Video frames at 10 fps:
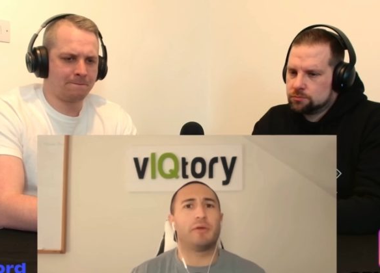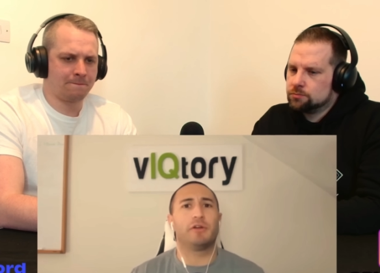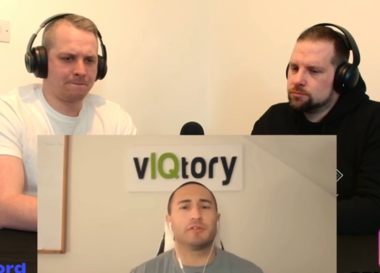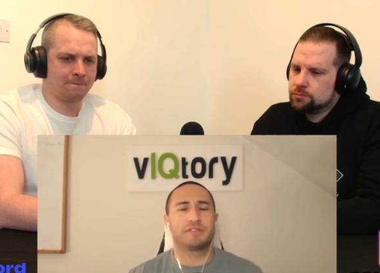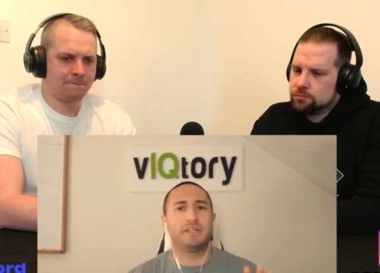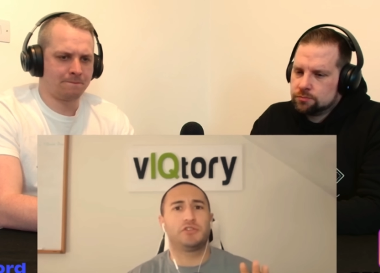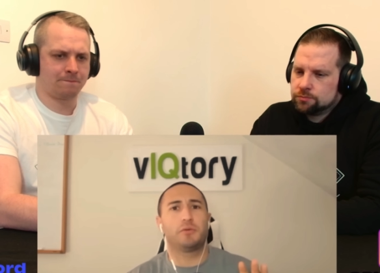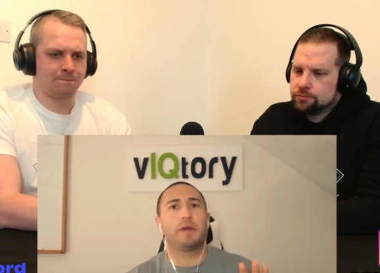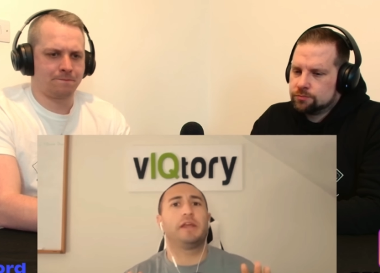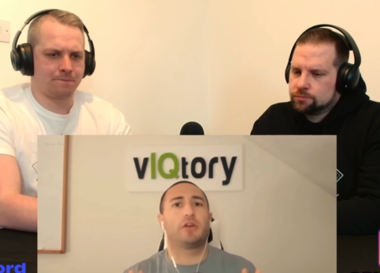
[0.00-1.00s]
Speaker 1: We don't see
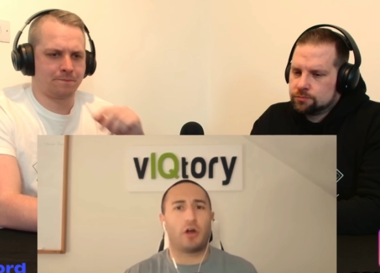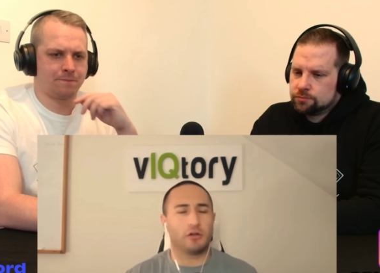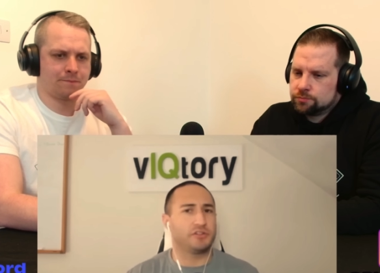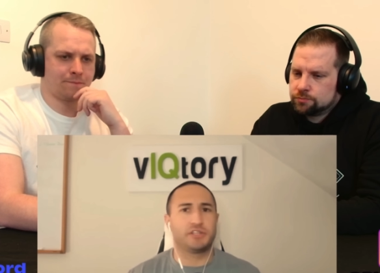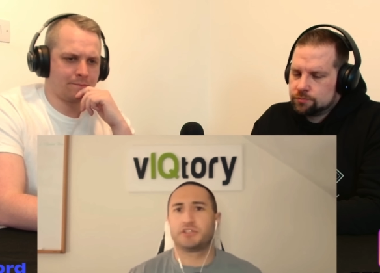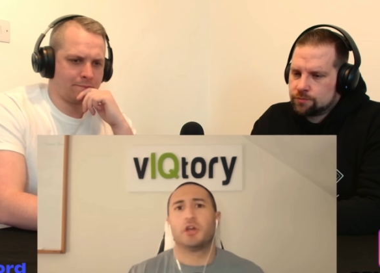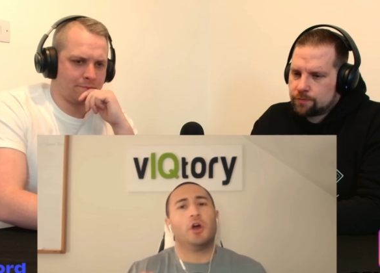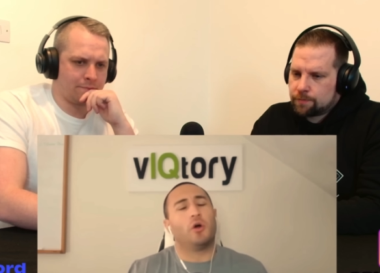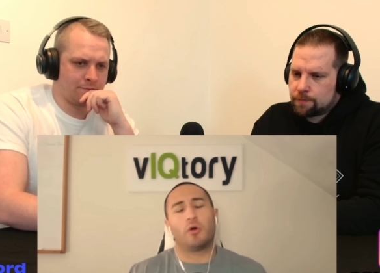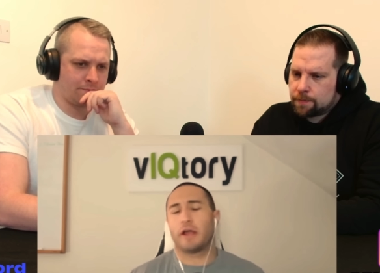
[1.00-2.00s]
too many colleges
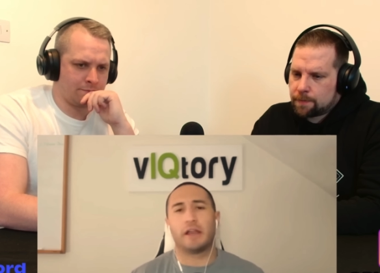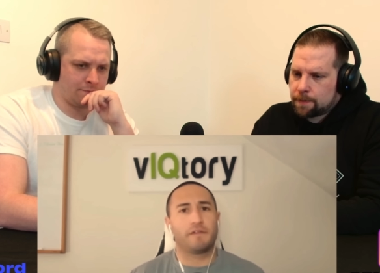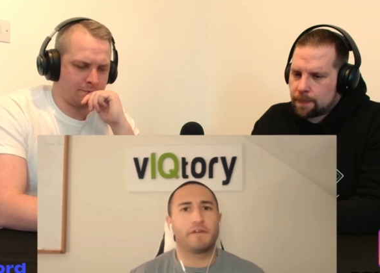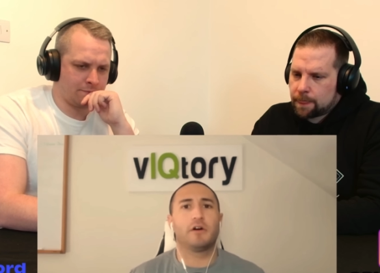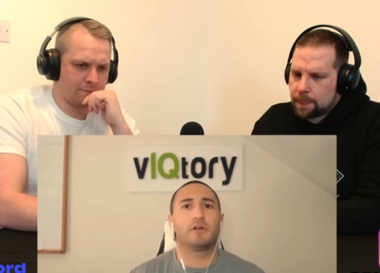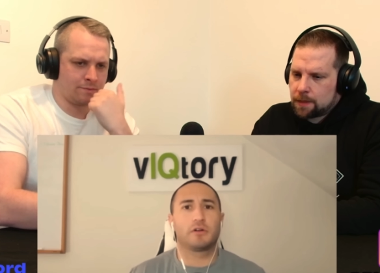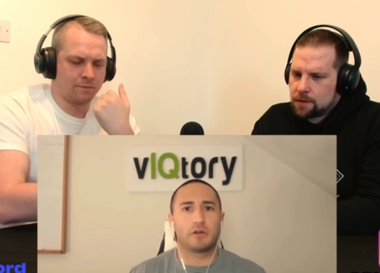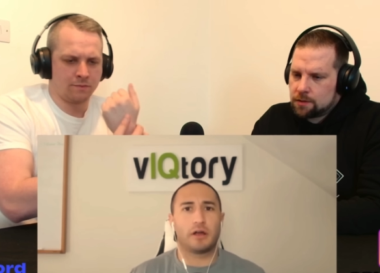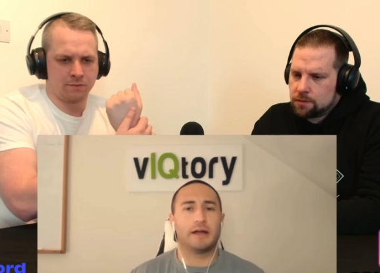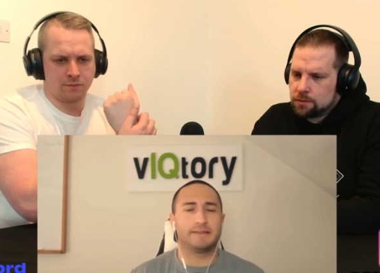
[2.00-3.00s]
or N F L
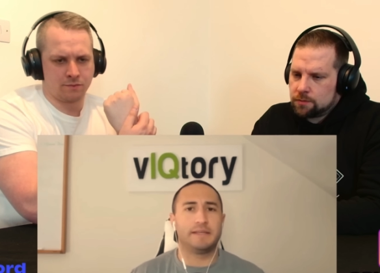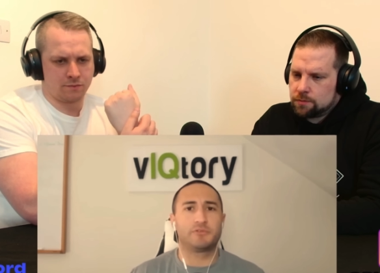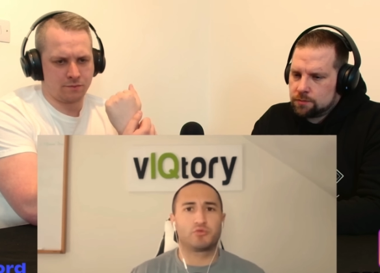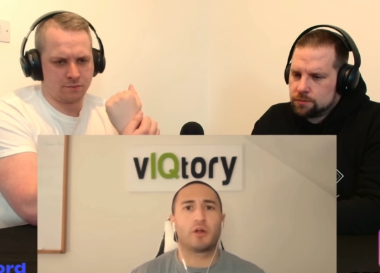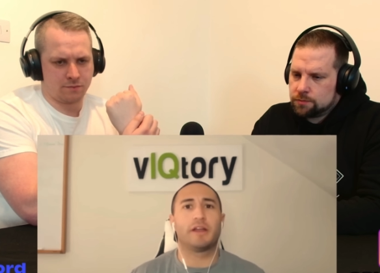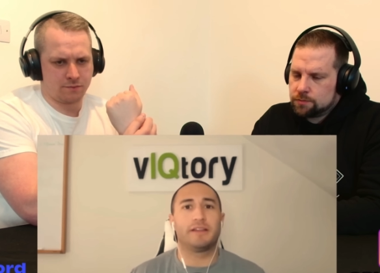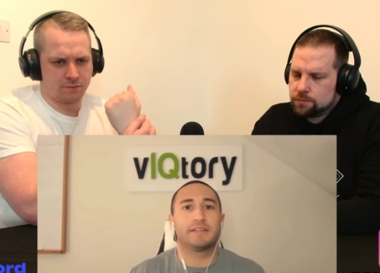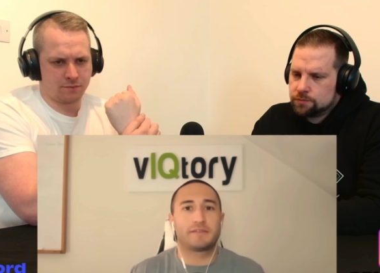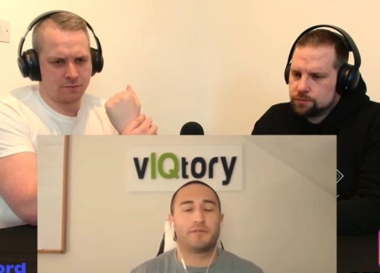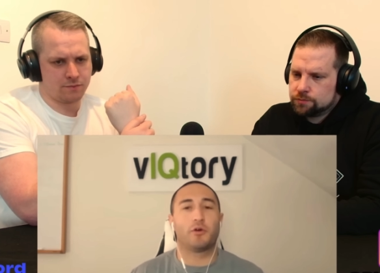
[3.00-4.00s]
uh, teams running
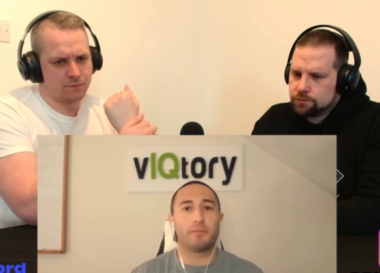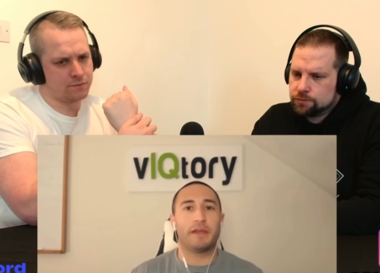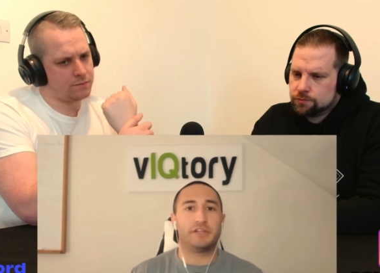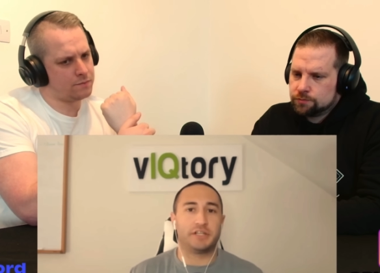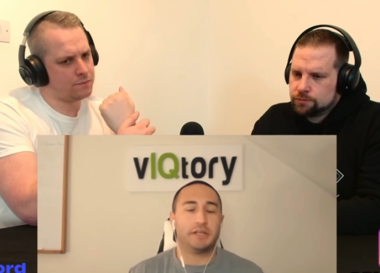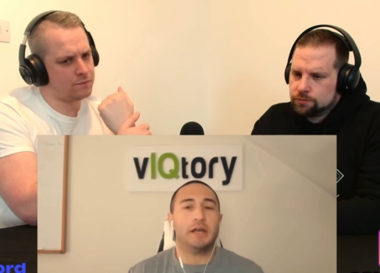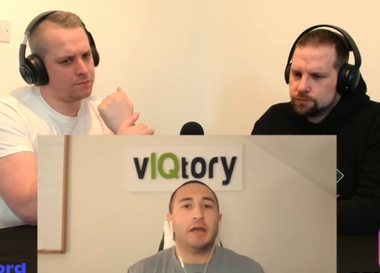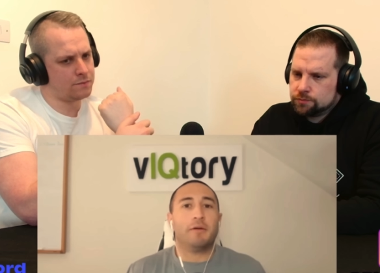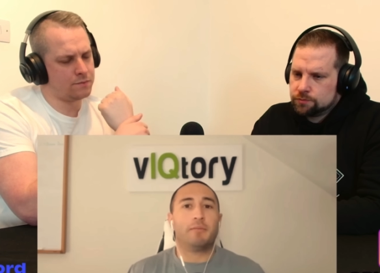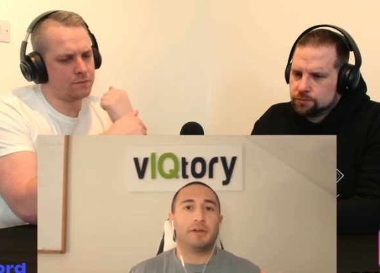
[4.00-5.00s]
this formation,
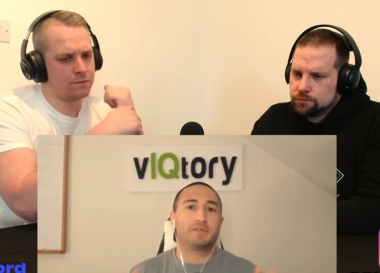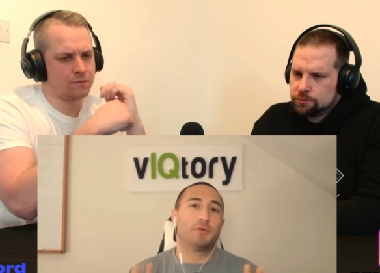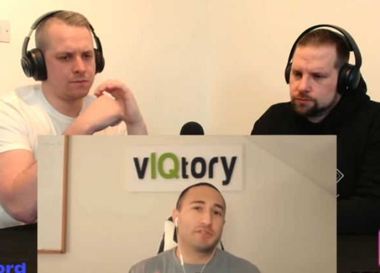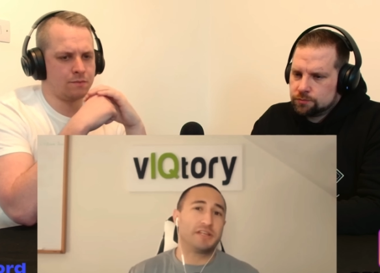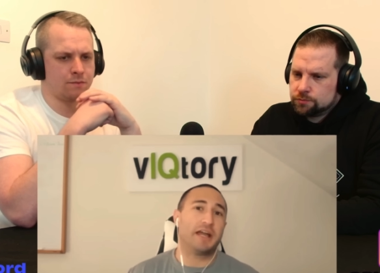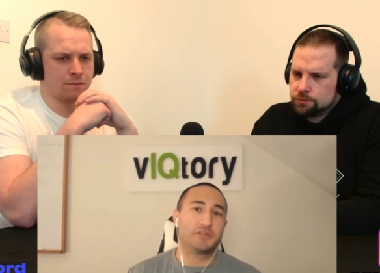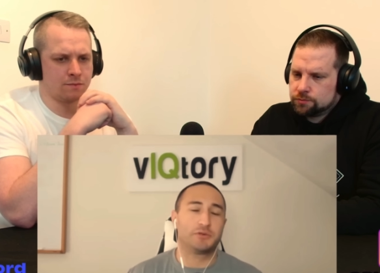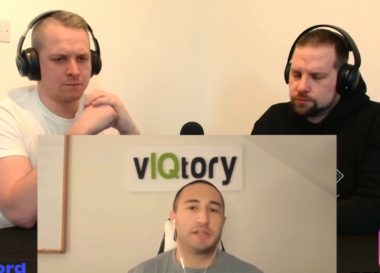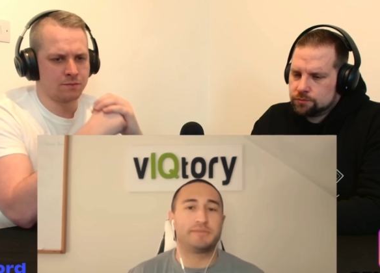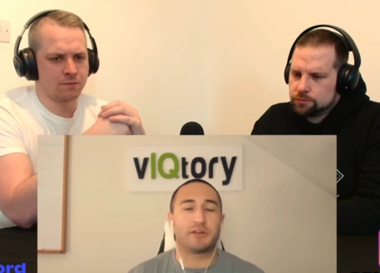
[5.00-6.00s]
but it's mostly high
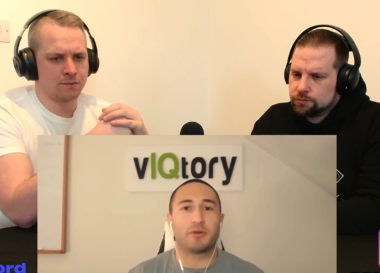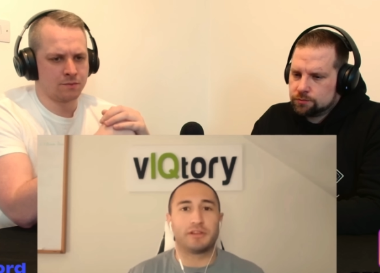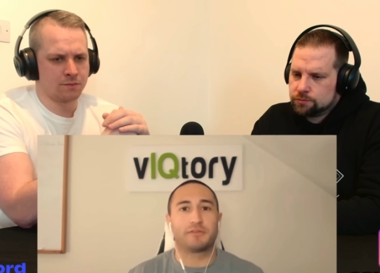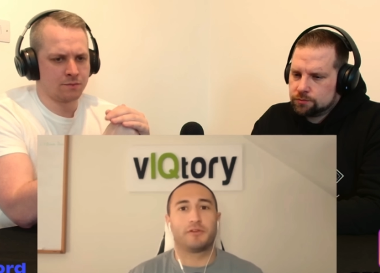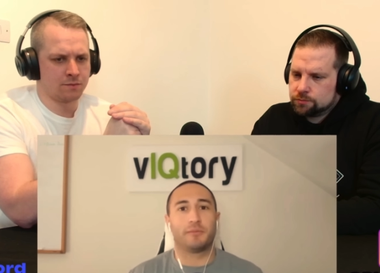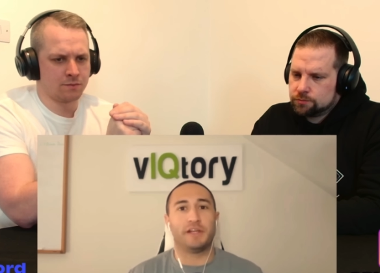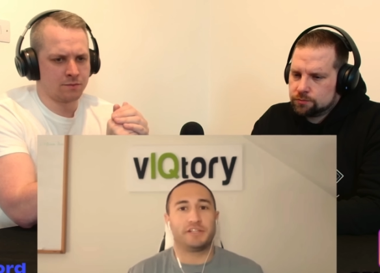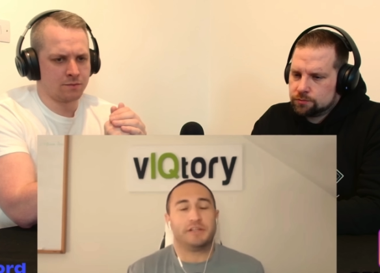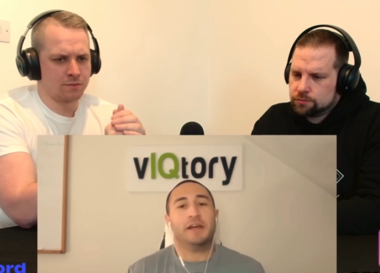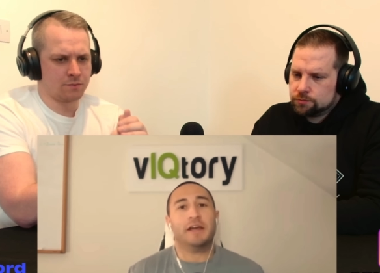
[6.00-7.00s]
school teams that run this
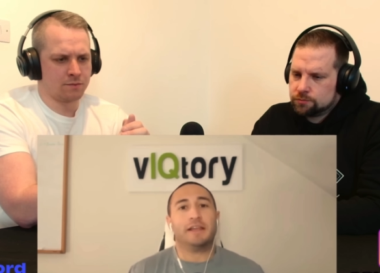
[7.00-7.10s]
formation.